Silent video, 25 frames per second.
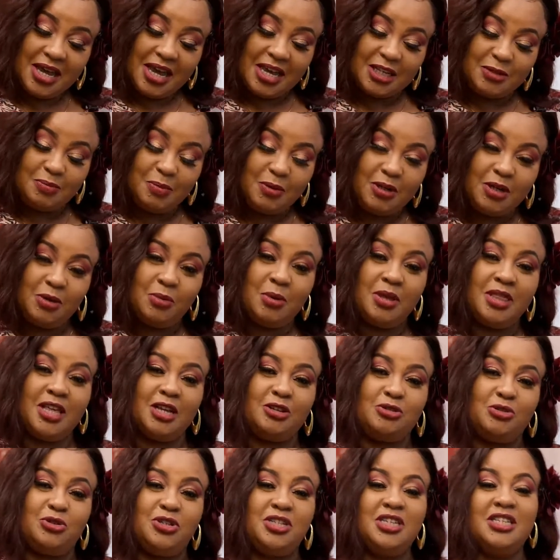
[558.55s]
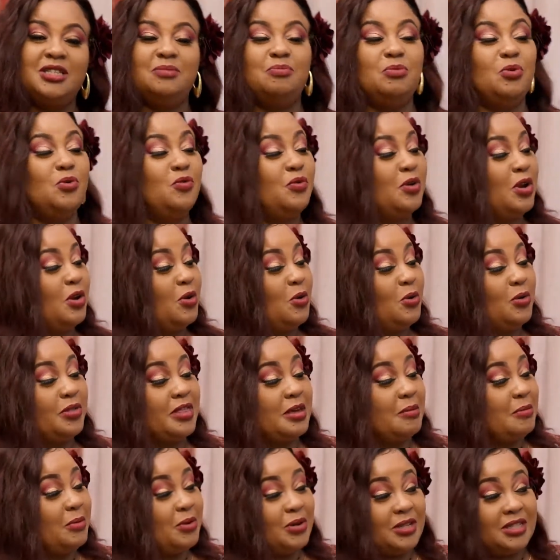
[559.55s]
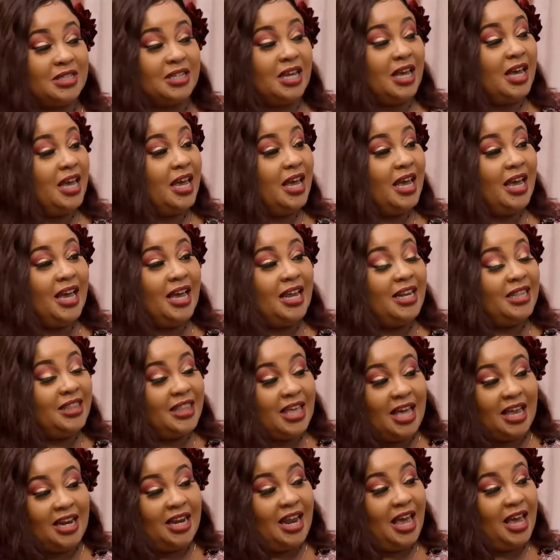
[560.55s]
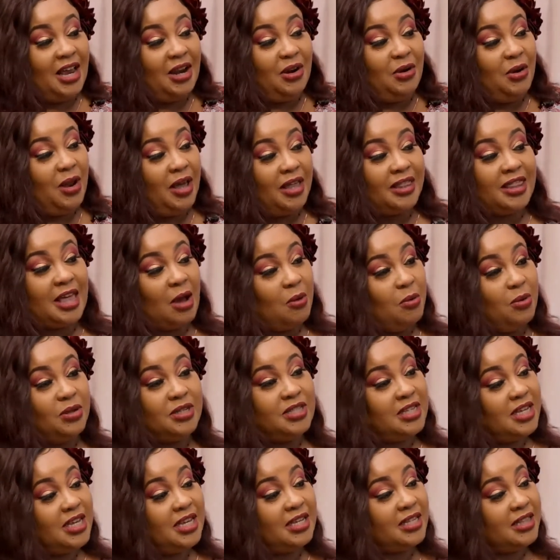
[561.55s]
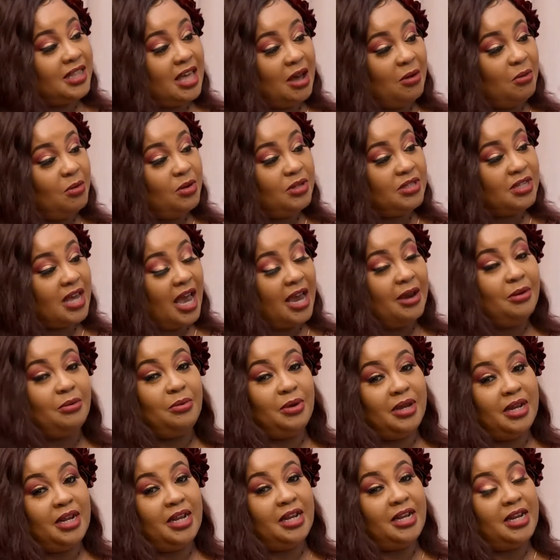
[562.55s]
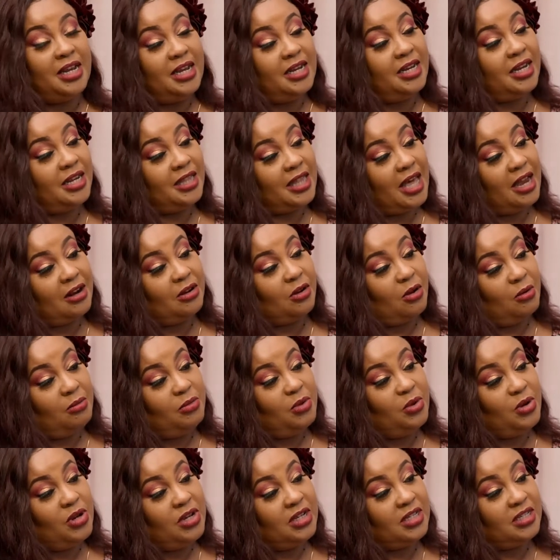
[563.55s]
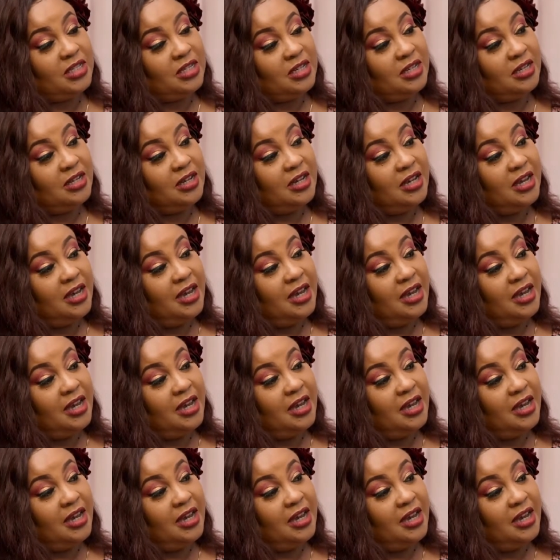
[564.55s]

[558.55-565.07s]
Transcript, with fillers: Especially that you just move along with them, because that was it. That was, I really needed that community.